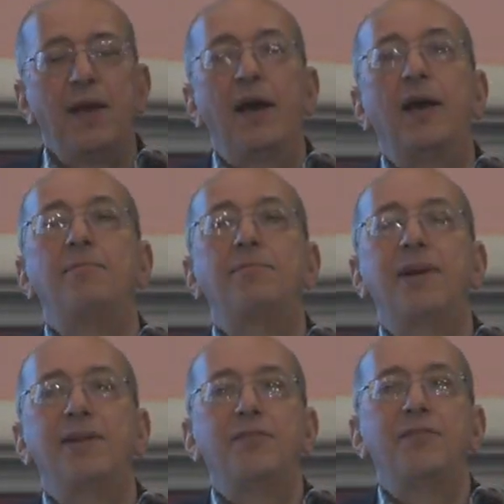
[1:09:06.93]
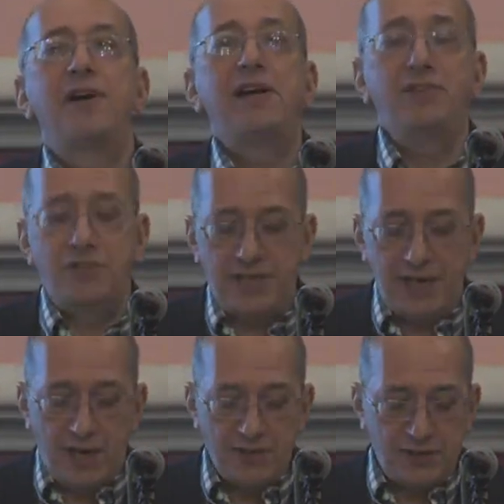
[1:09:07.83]
Um, there's a very
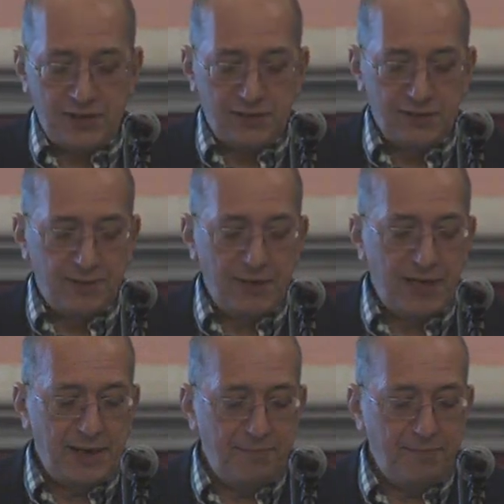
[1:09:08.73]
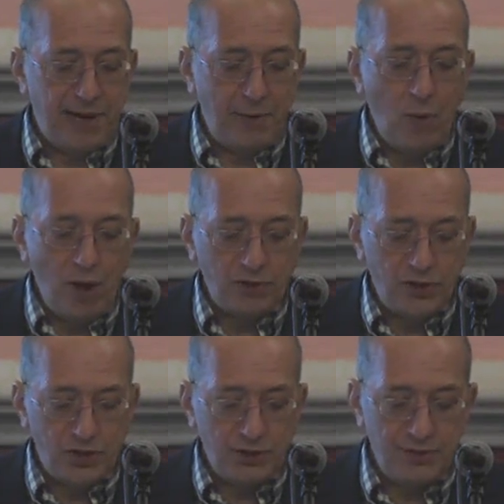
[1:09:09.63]
interesting article um, by
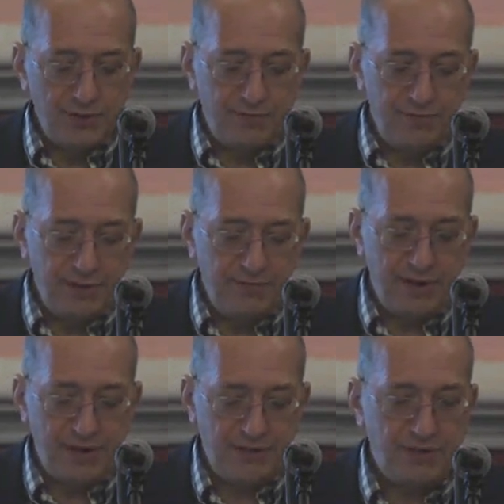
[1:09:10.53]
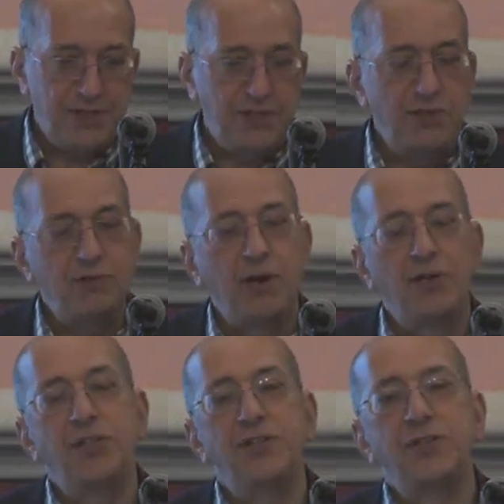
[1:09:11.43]
Walsh, who's a very interesting
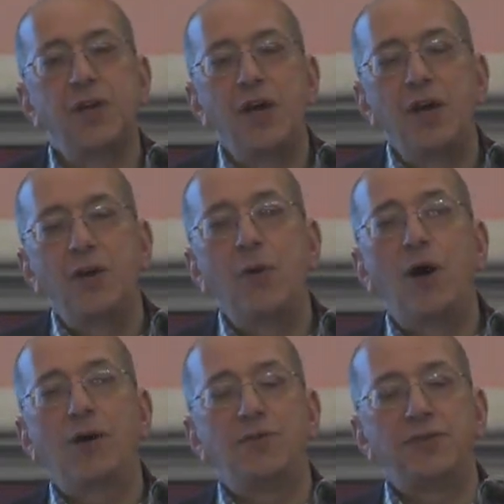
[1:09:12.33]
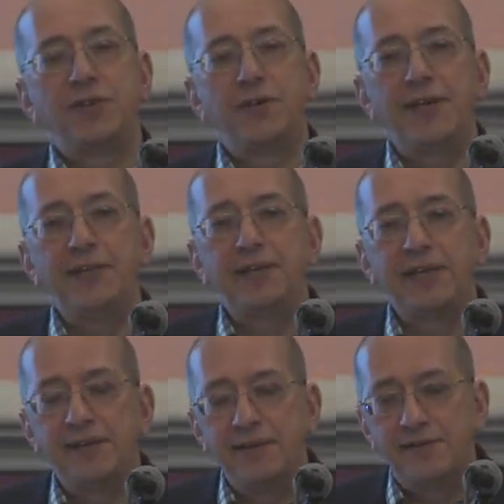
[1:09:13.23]
neurologist, who argues that the,
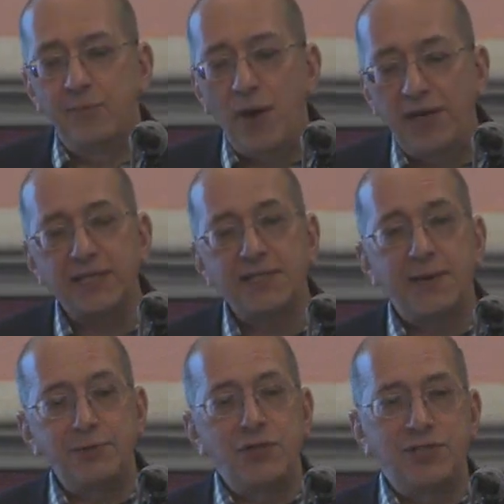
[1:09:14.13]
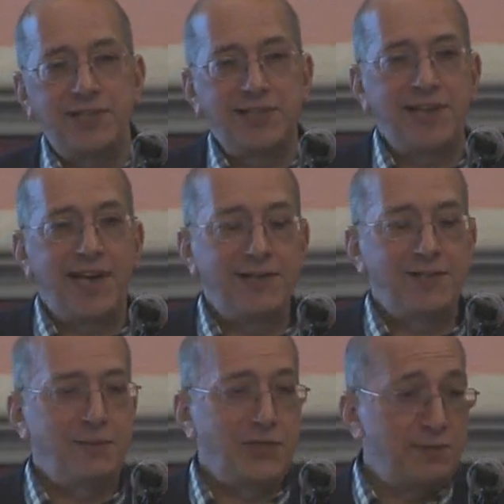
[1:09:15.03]
there's one exception to this
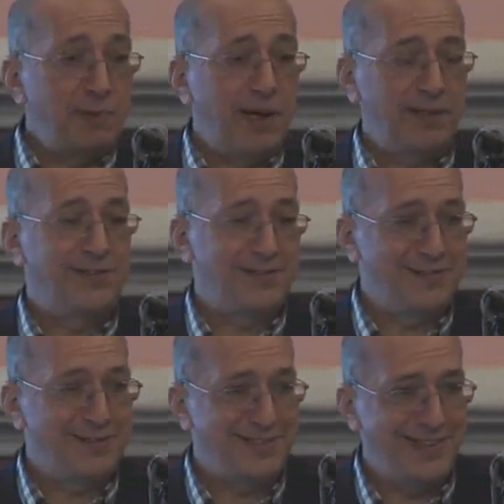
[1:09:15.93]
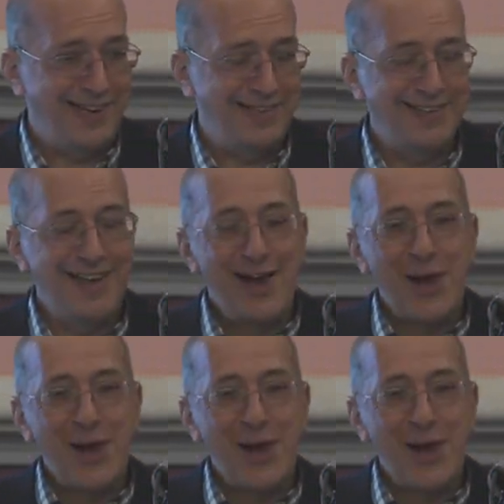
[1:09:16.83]
case, which is Parkinson's disease.